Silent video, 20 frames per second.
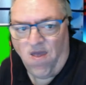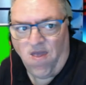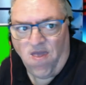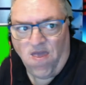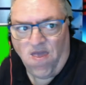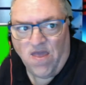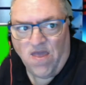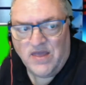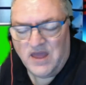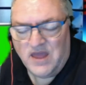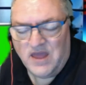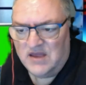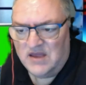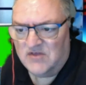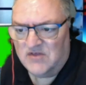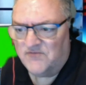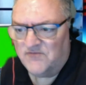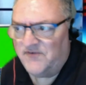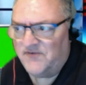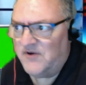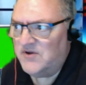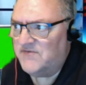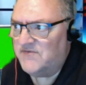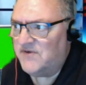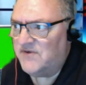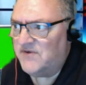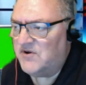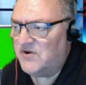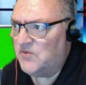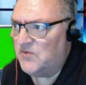it is very,
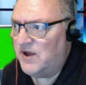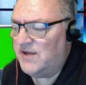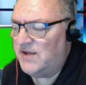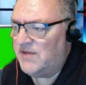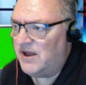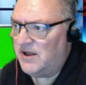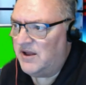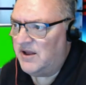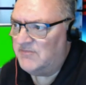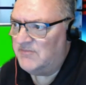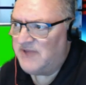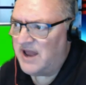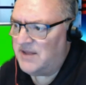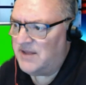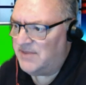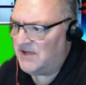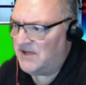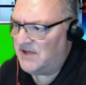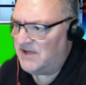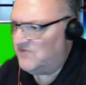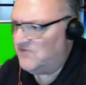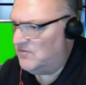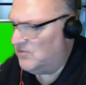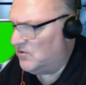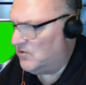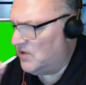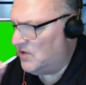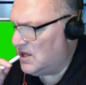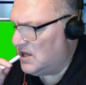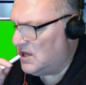very wet, and I'm going to play football.
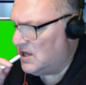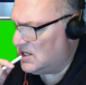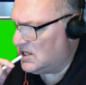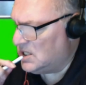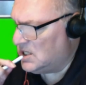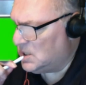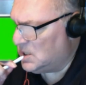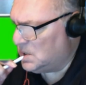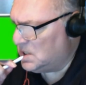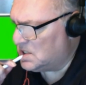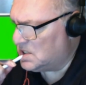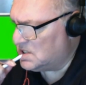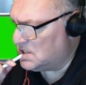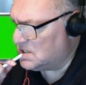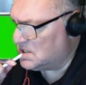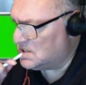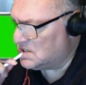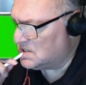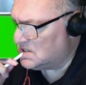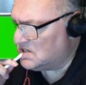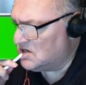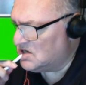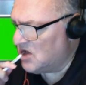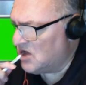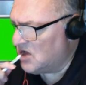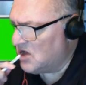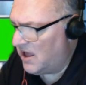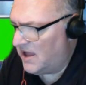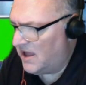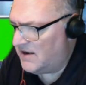I kick off at 6 o'clock,
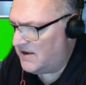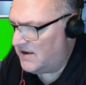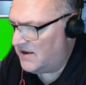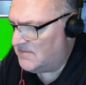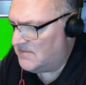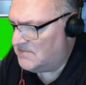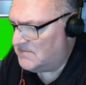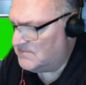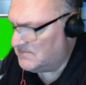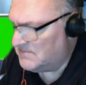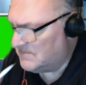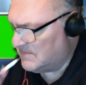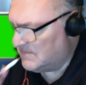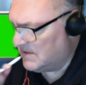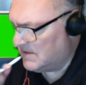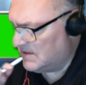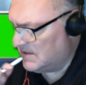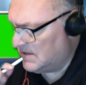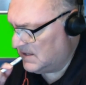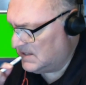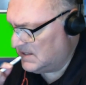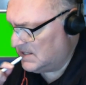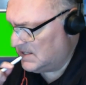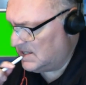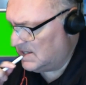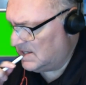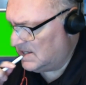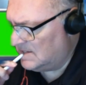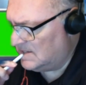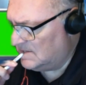and yeah,
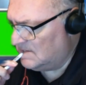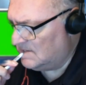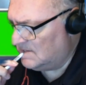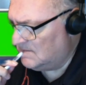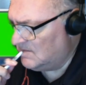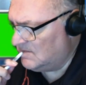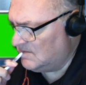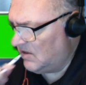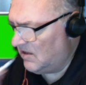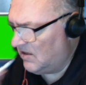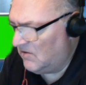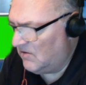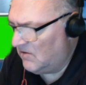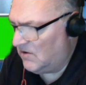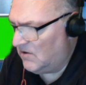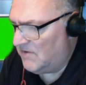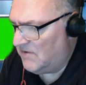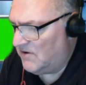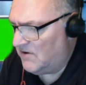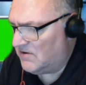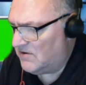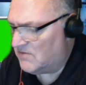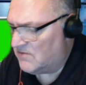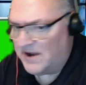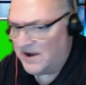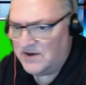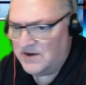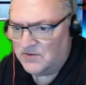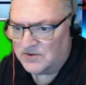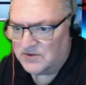all I've heard is
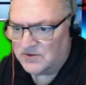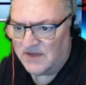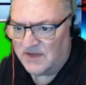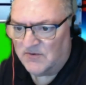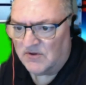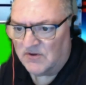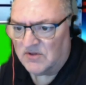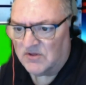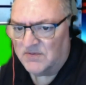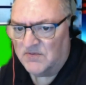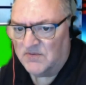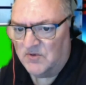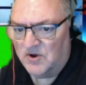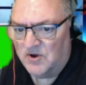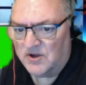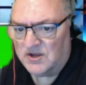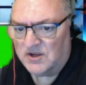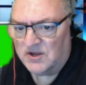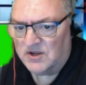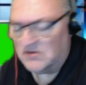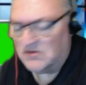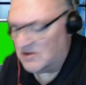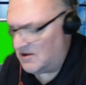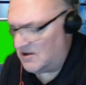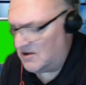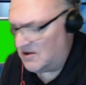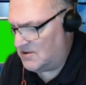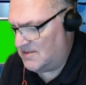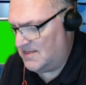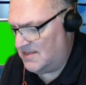rain all day whilst I've been working. So
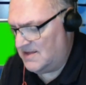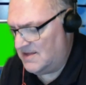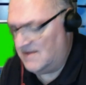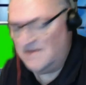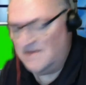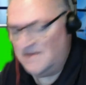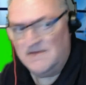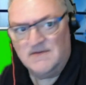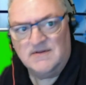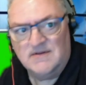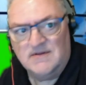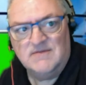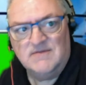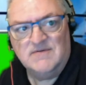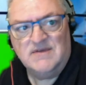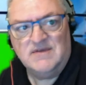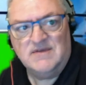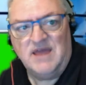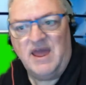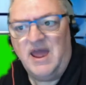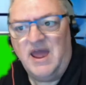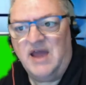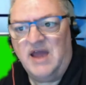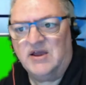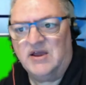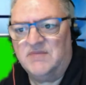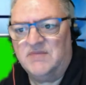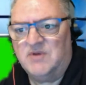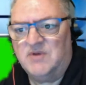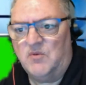yeah, going
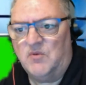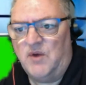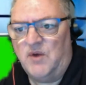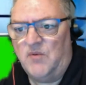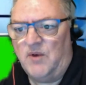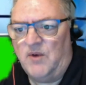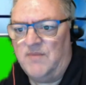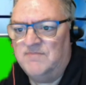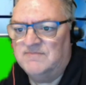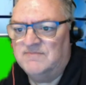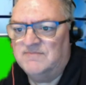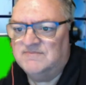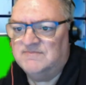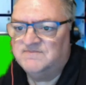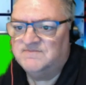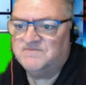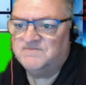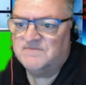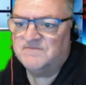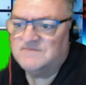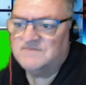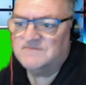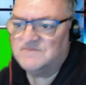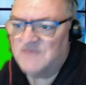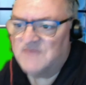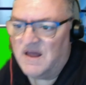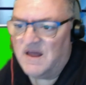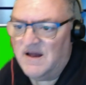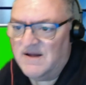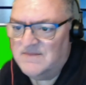to be a wet one.
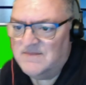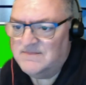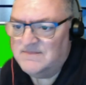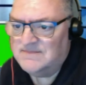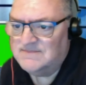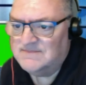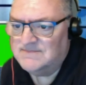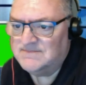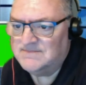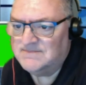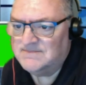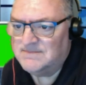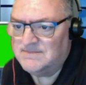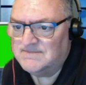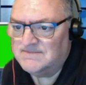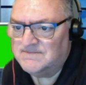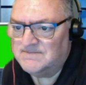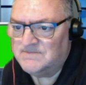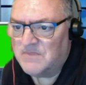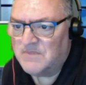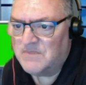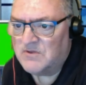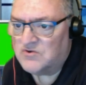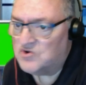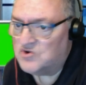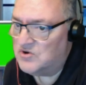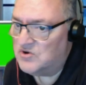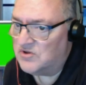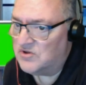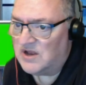
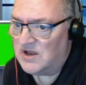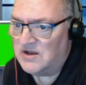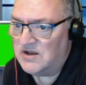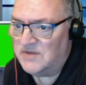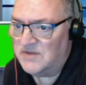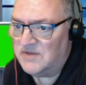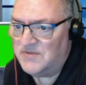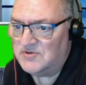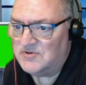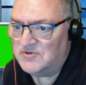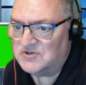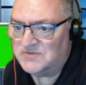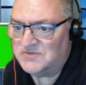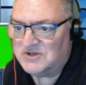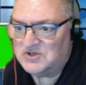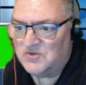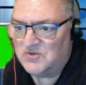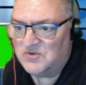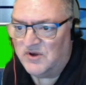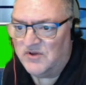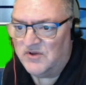Drewler's telling the people that smashed away on